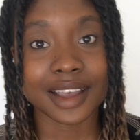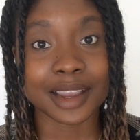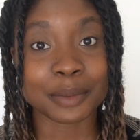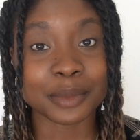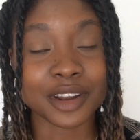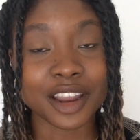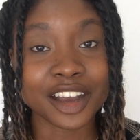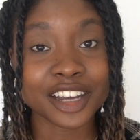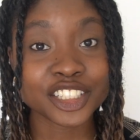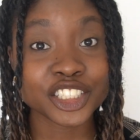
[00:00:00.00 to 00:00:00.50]

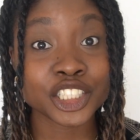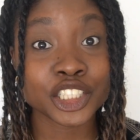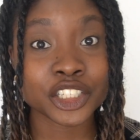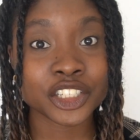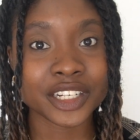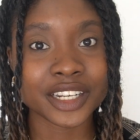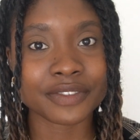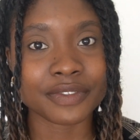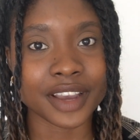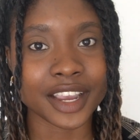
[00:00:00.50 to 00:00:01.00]
I'm not
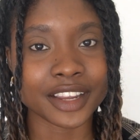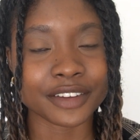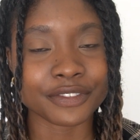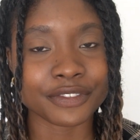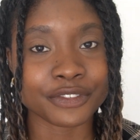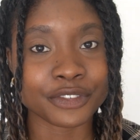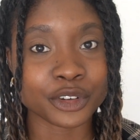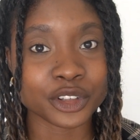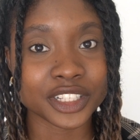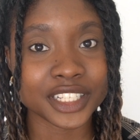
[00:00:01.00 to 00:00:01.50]
sure if I
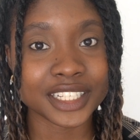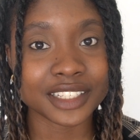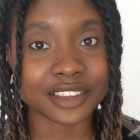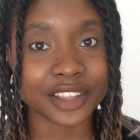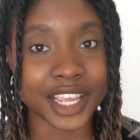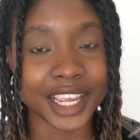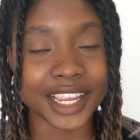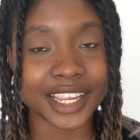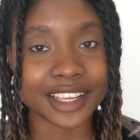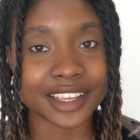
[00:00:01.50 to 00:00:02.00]
fully
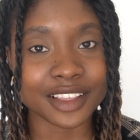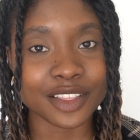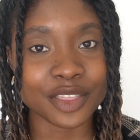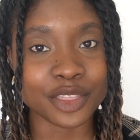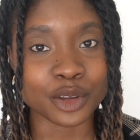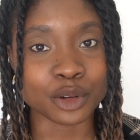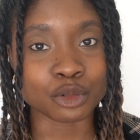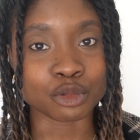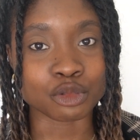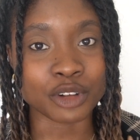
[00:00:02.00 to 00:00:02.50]
like
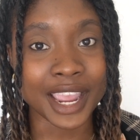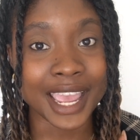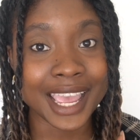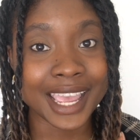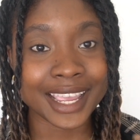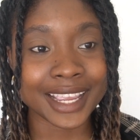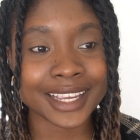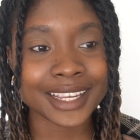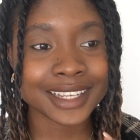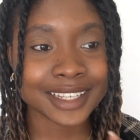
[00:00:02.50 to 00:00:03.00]
the
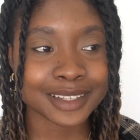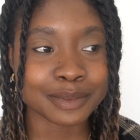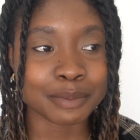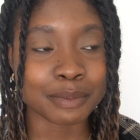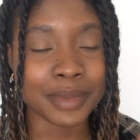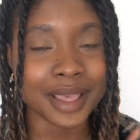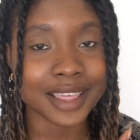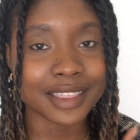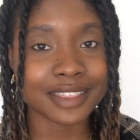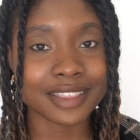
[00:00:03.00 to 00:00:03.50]
rag
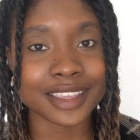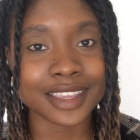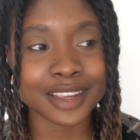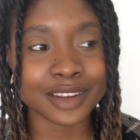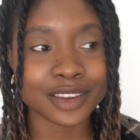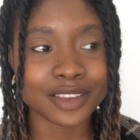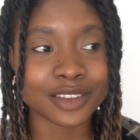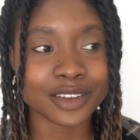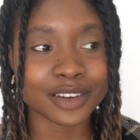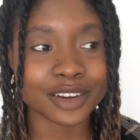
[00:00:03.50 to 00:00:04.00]

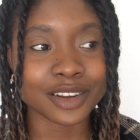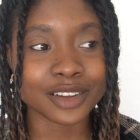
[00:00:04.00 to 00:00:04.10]
method,